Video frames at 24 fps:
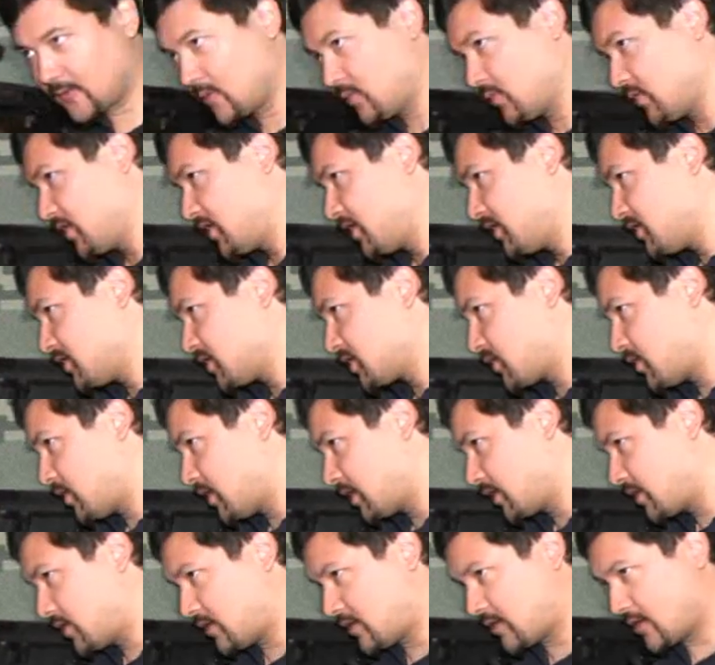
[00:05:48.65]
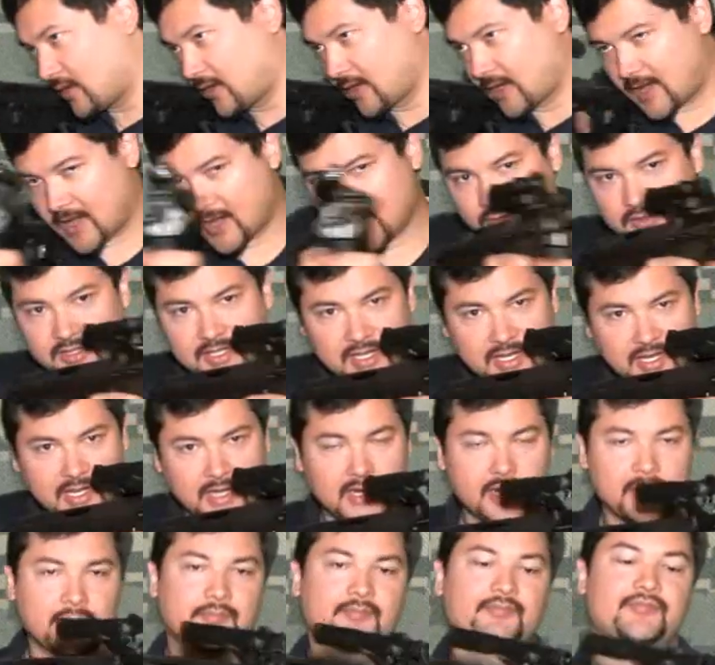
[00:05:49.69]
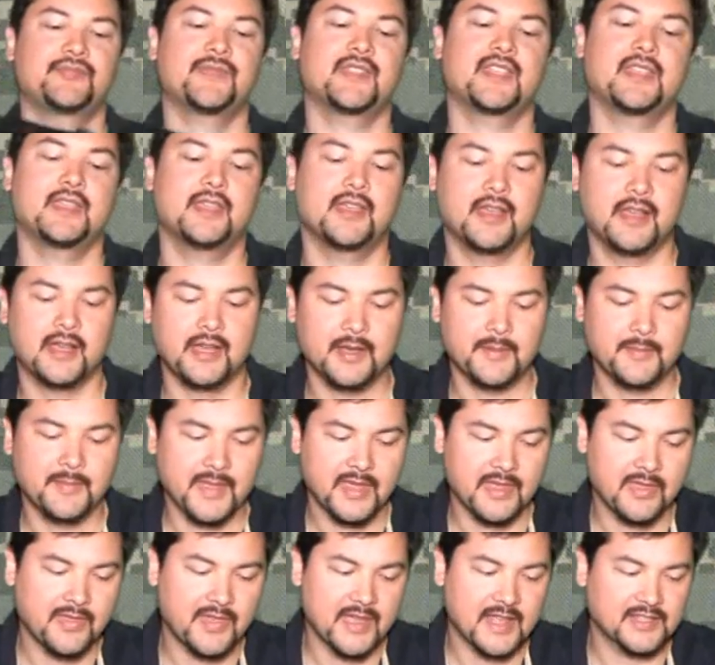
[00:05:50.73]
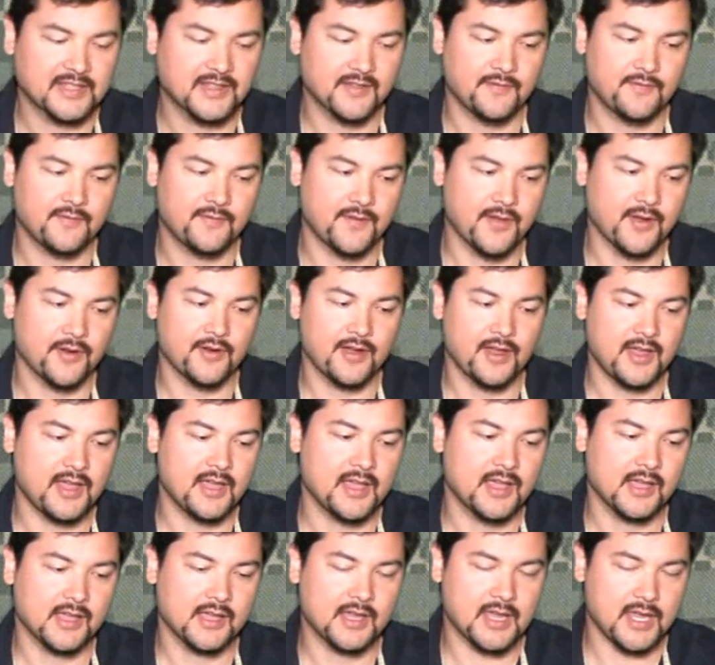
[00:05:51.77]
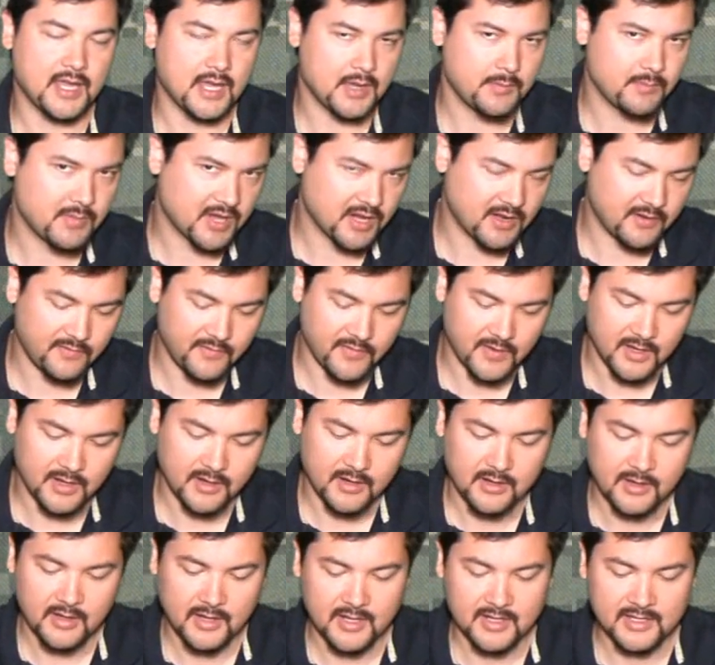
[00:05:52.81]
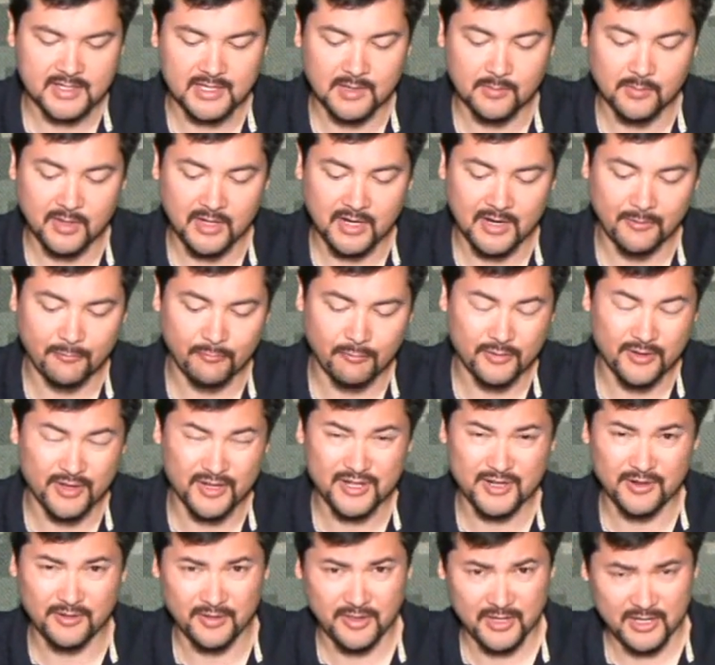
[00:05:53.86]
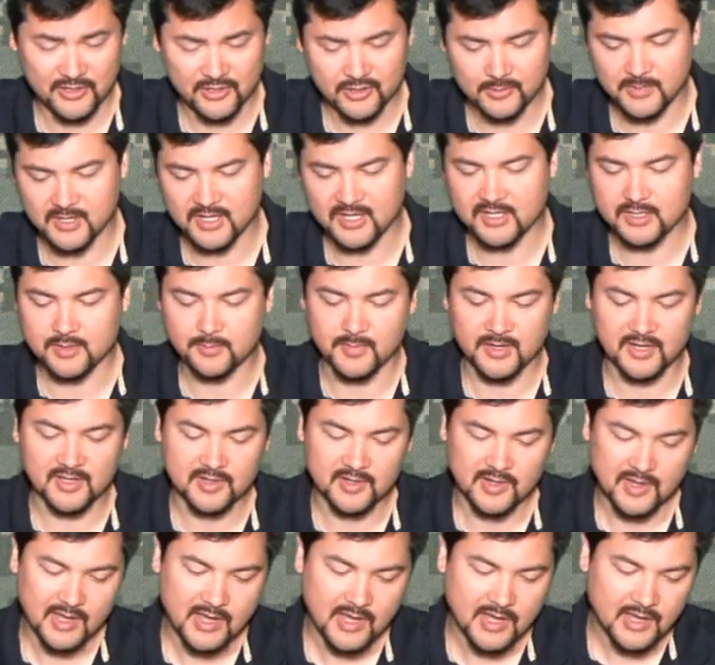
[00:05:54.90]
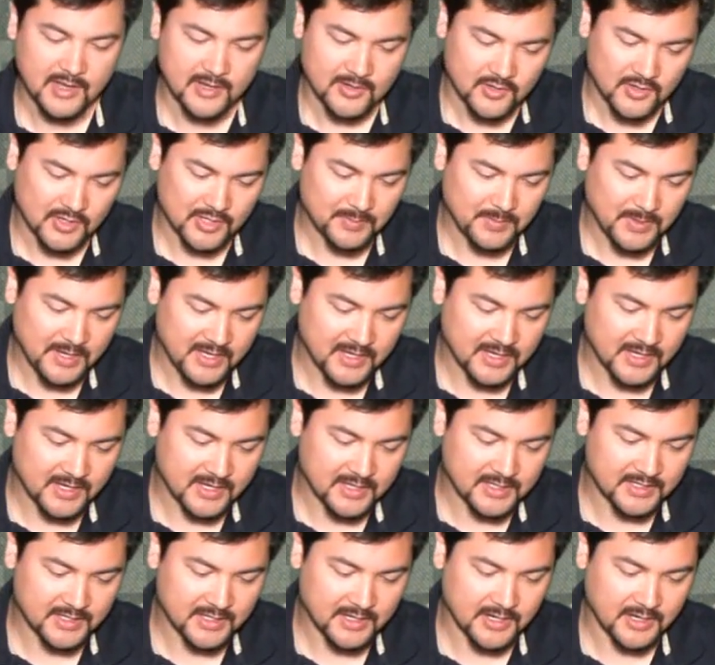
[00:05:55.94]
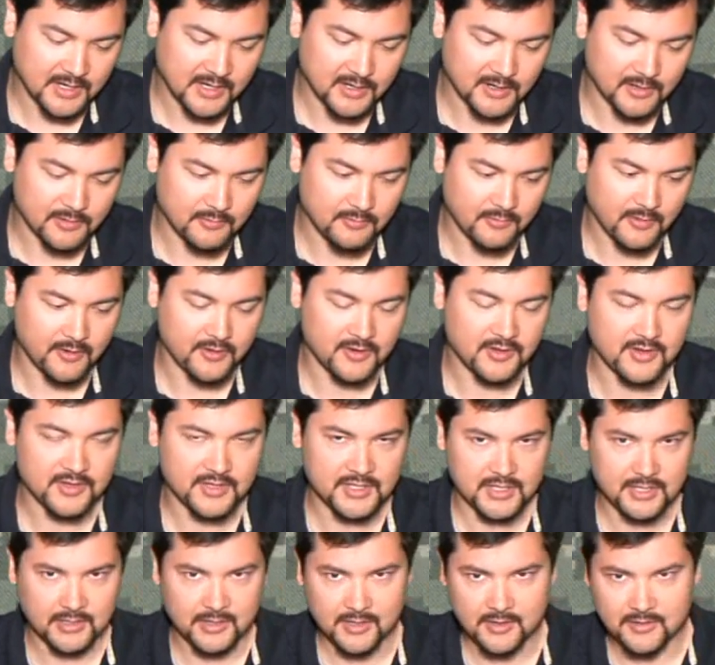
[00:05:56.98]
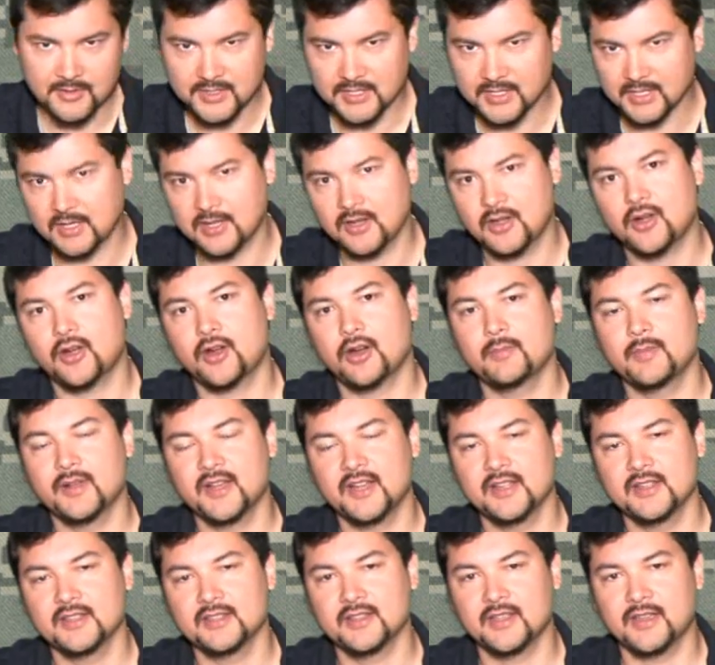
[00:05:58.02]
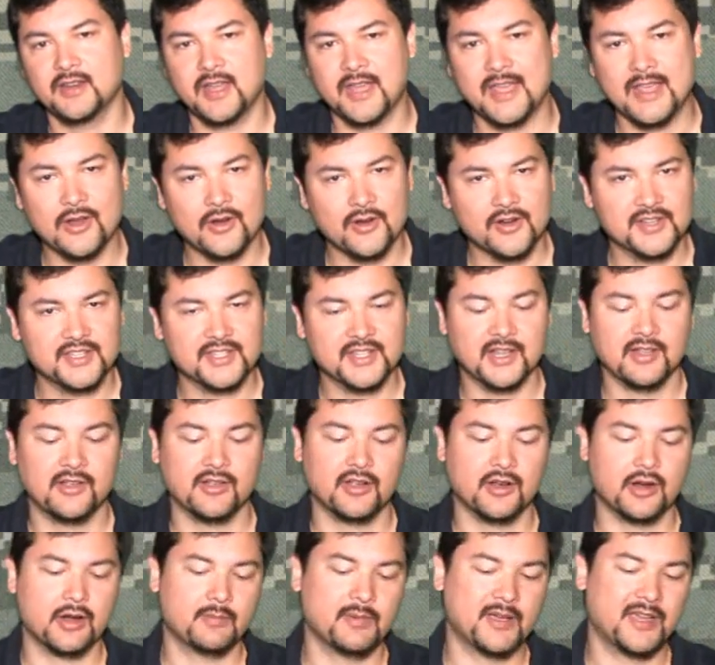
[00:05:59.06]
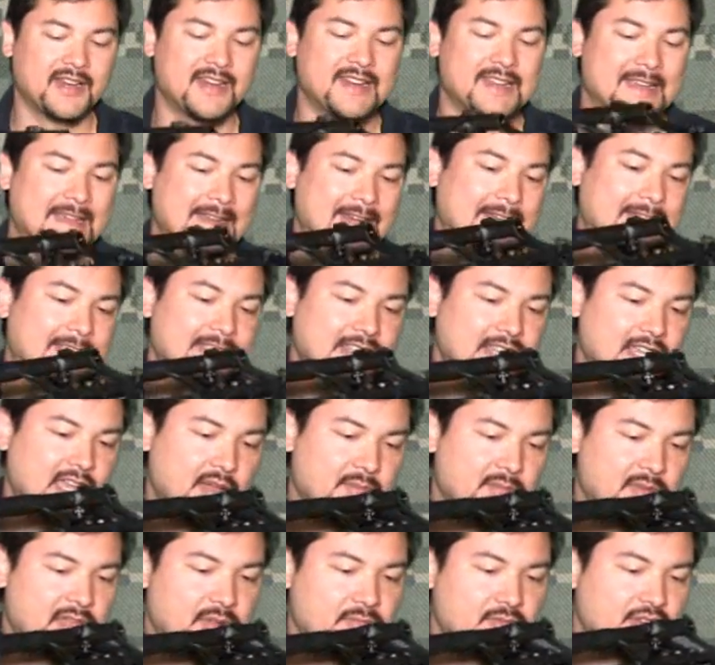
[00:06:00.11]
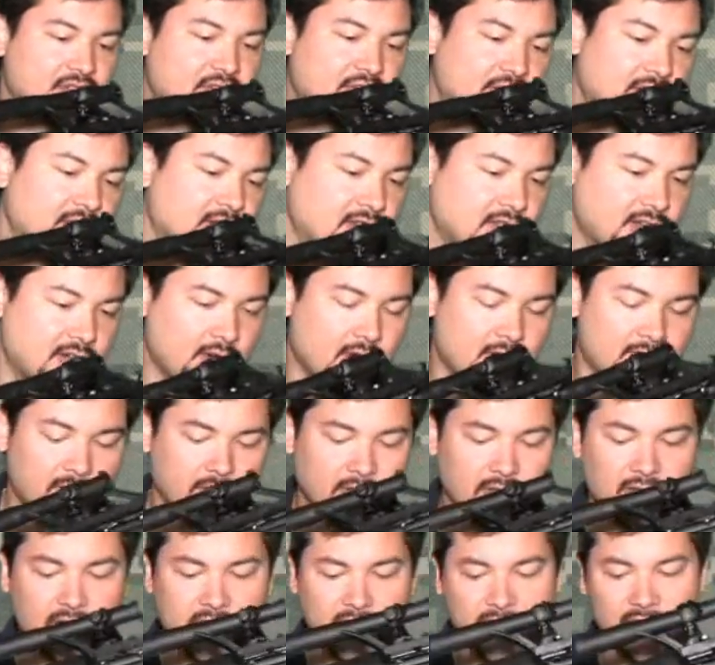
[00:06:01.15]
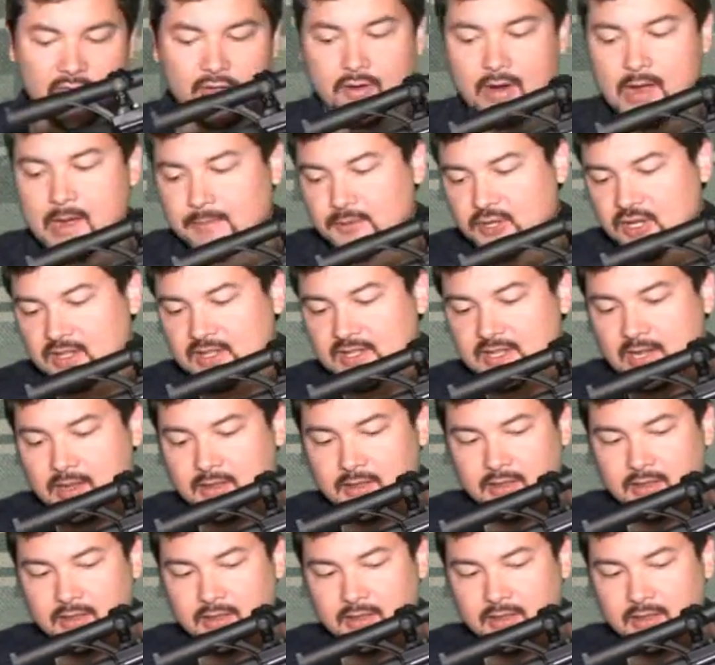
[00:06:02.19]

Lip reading: from within your squad car outside. That's a very key benefit and something I really don't think should be dismissed. Just because we're used to using carbines, an AR style carbine, does not mean we should overlook other options